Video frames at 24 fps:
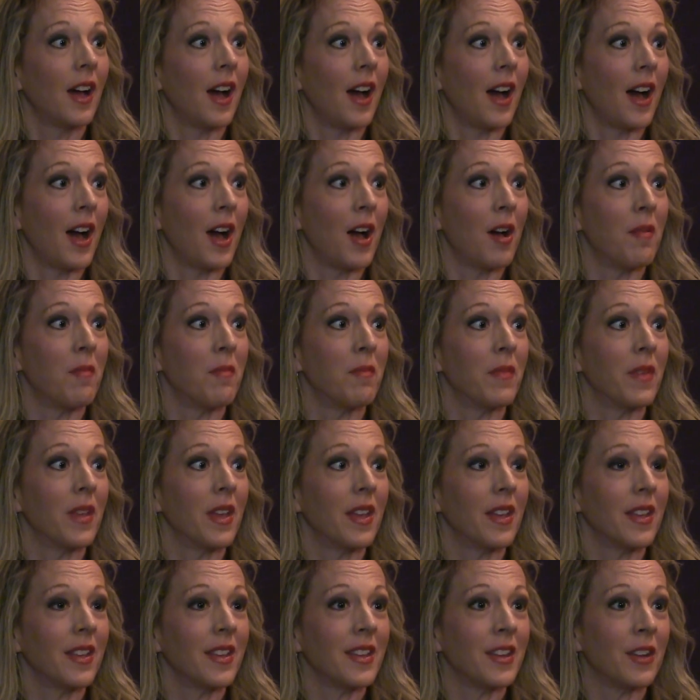
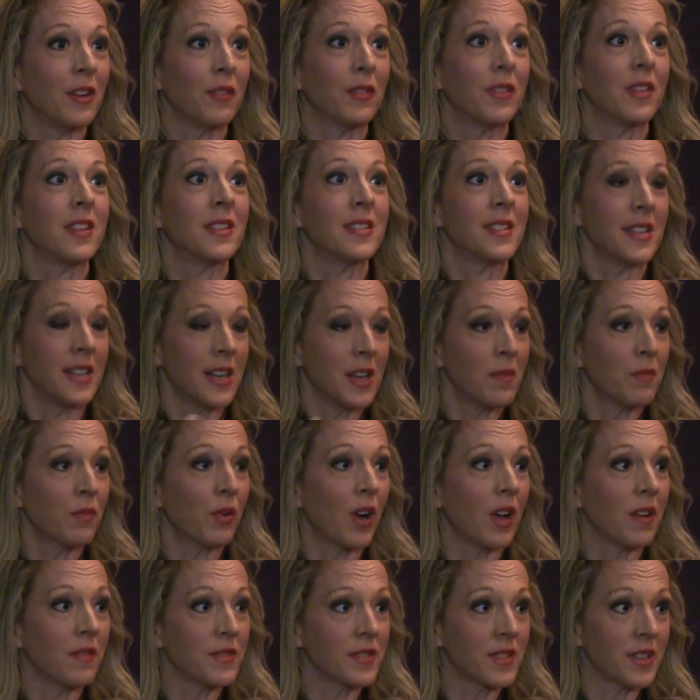You know, it's an
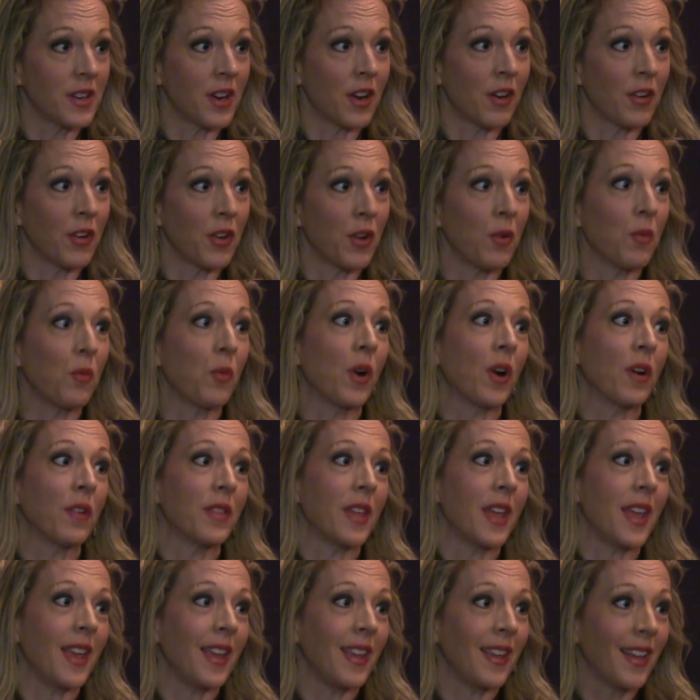improv scenario where
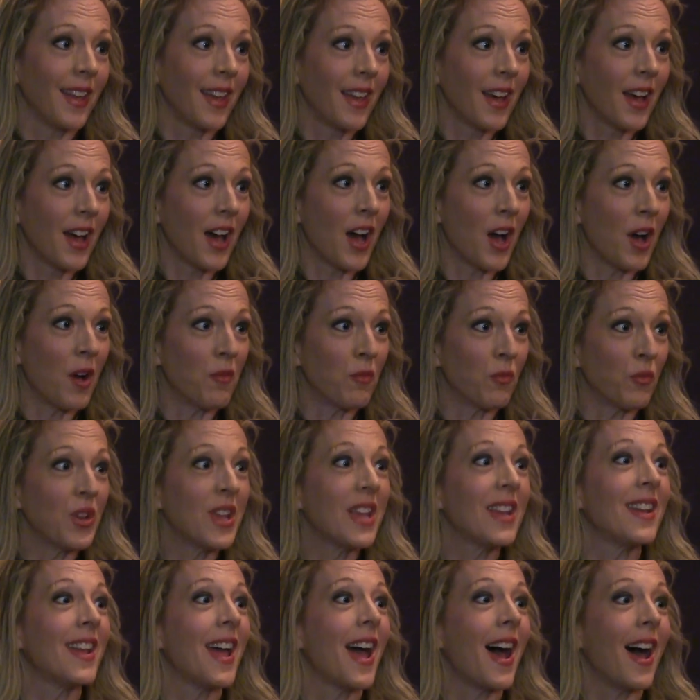they
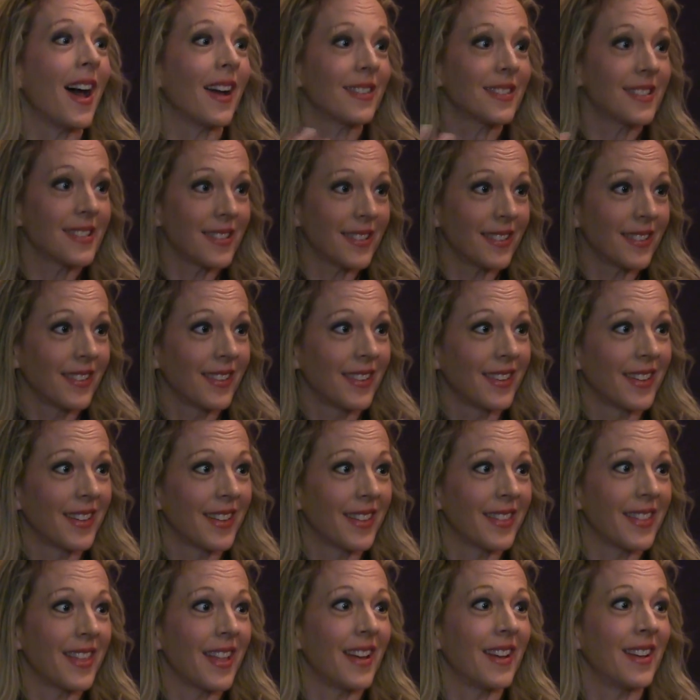reenact
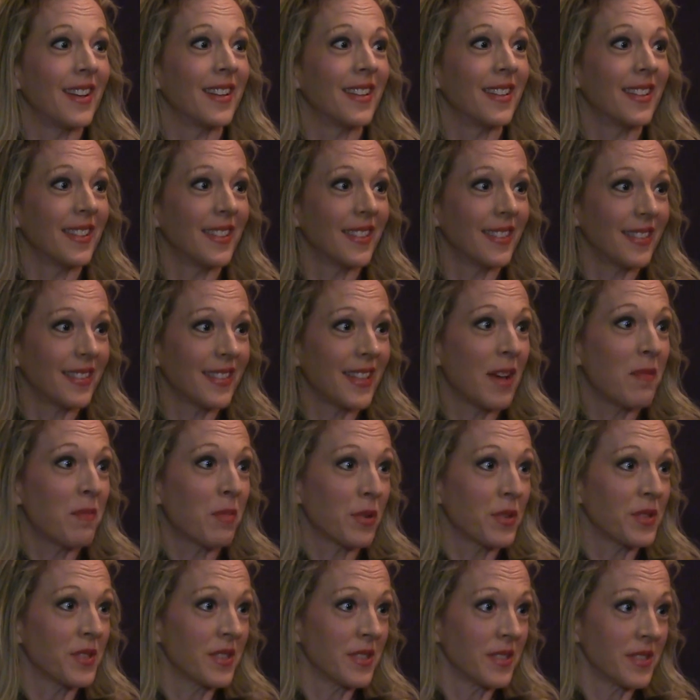that
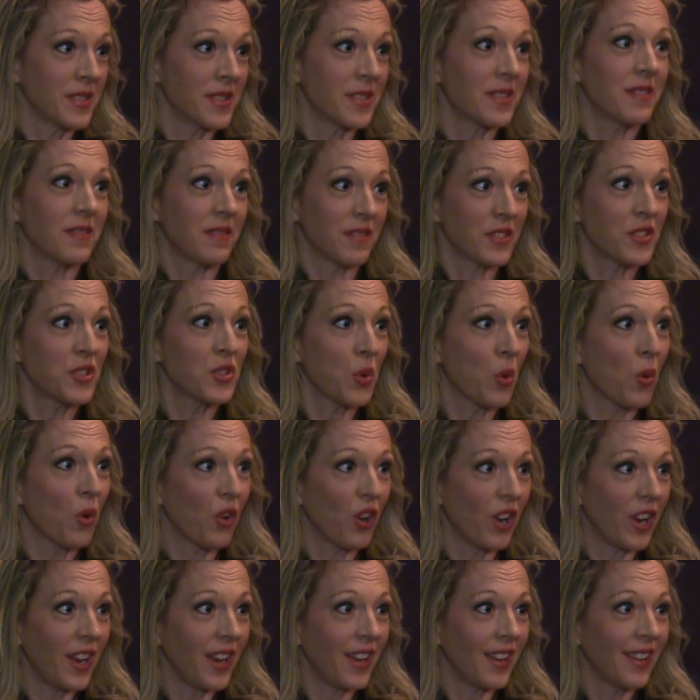person's
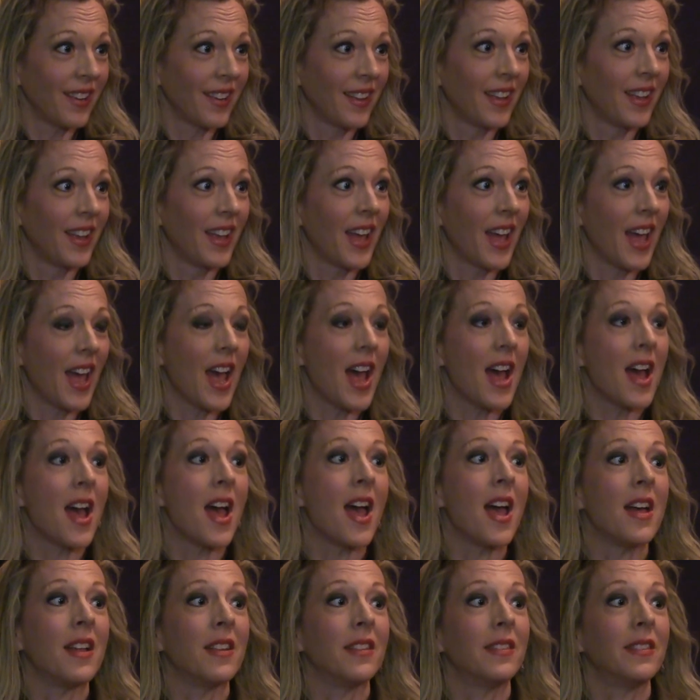story.
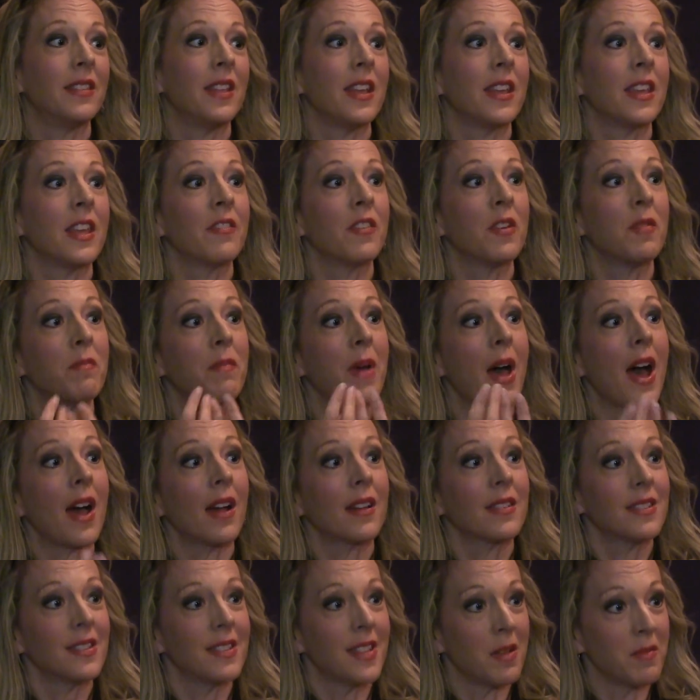And they give it
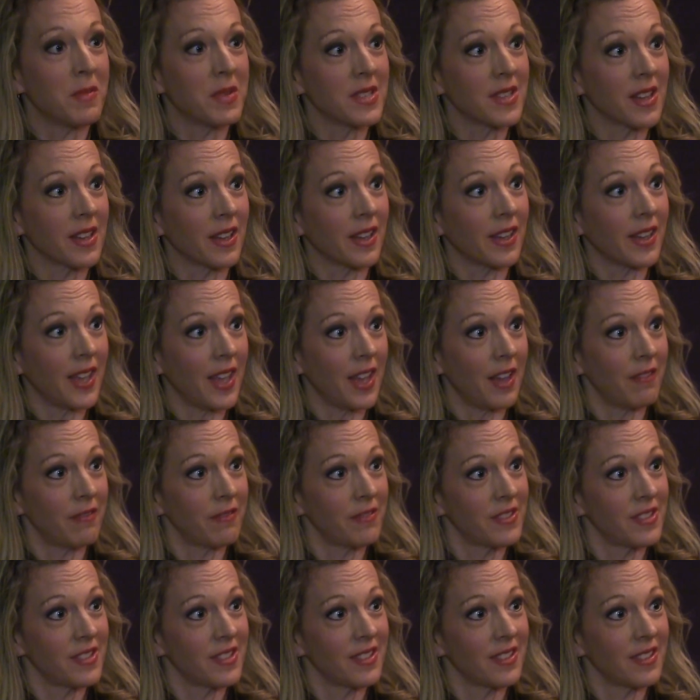back to them as like a
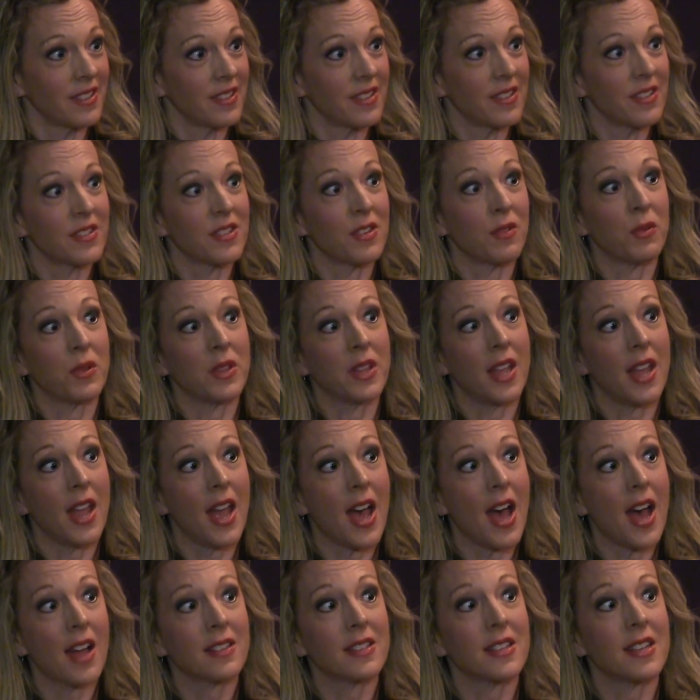gift. So when they
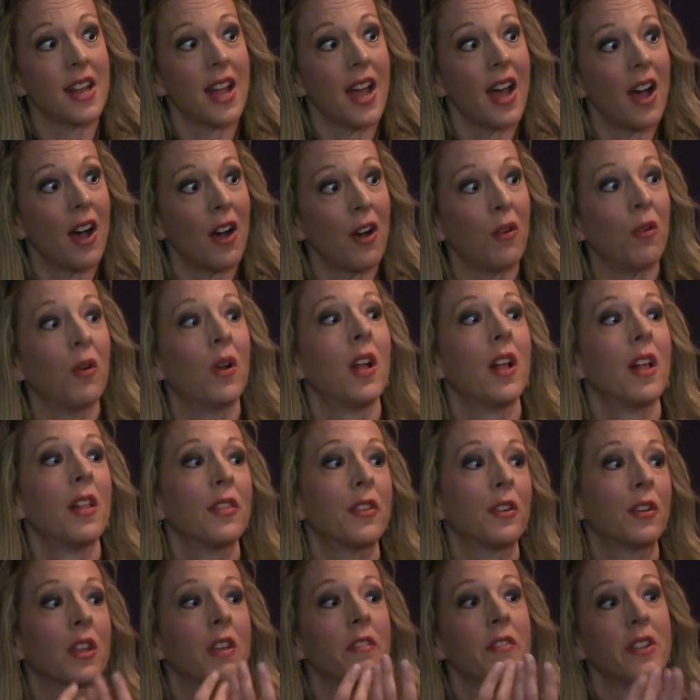act it out,
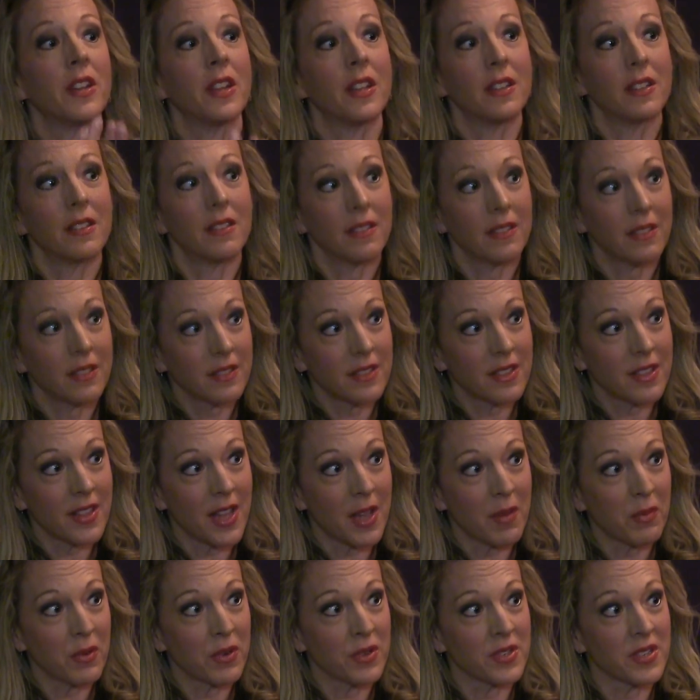they're giving it to
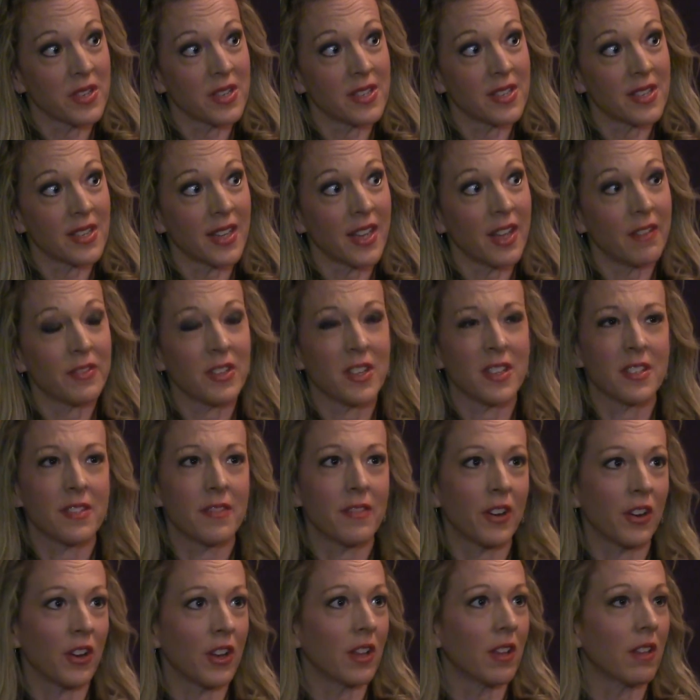that person as a gift, and it's
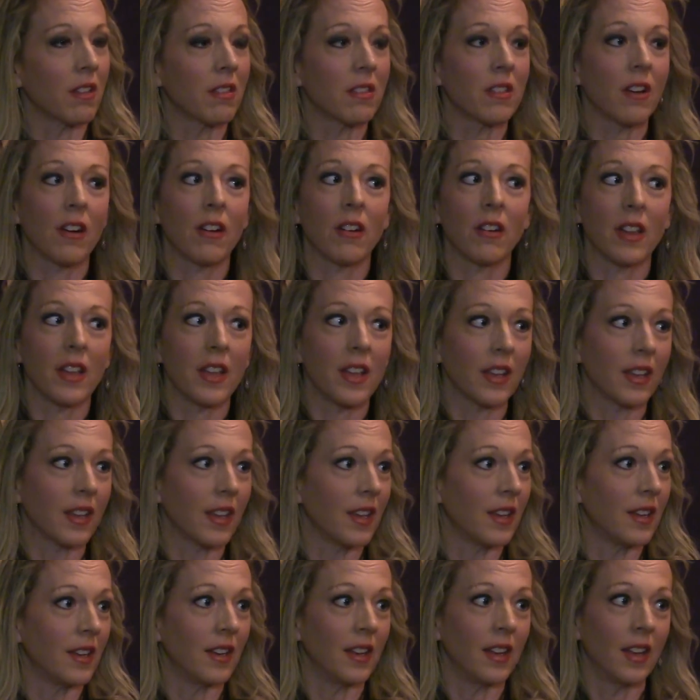very cathartic,
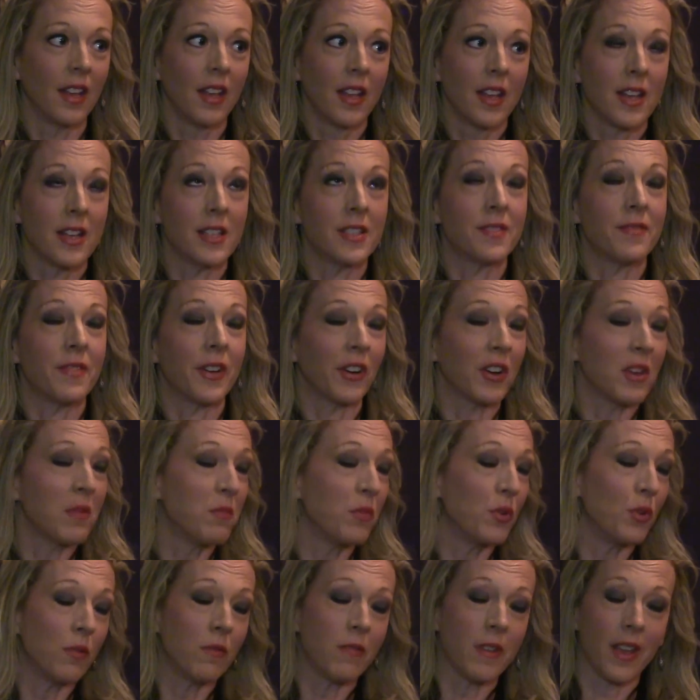and it's very
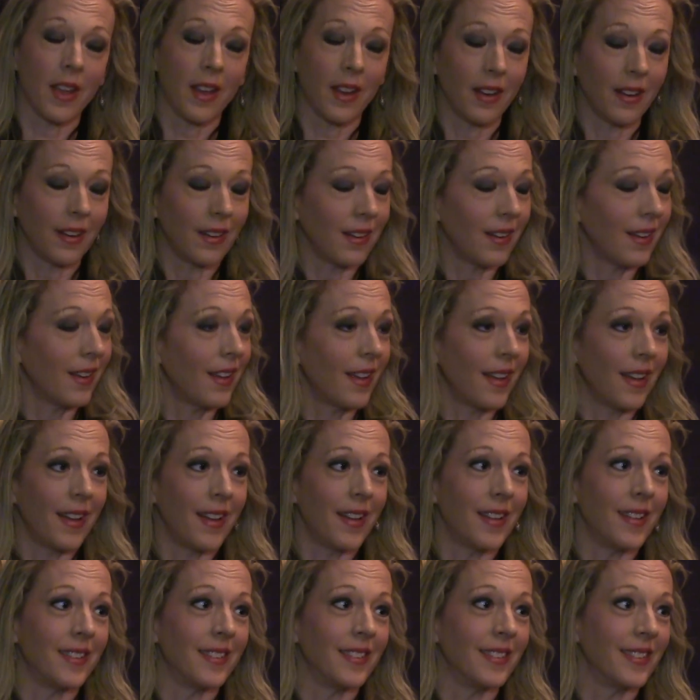moving,
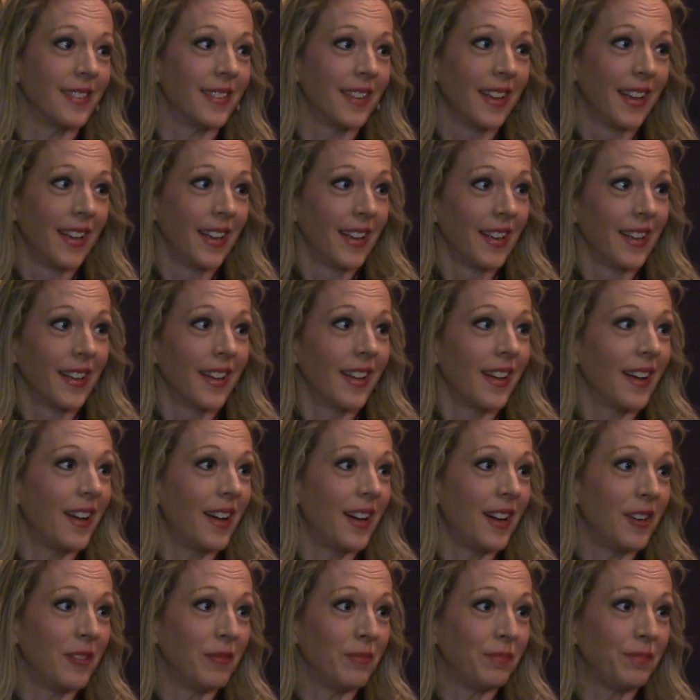and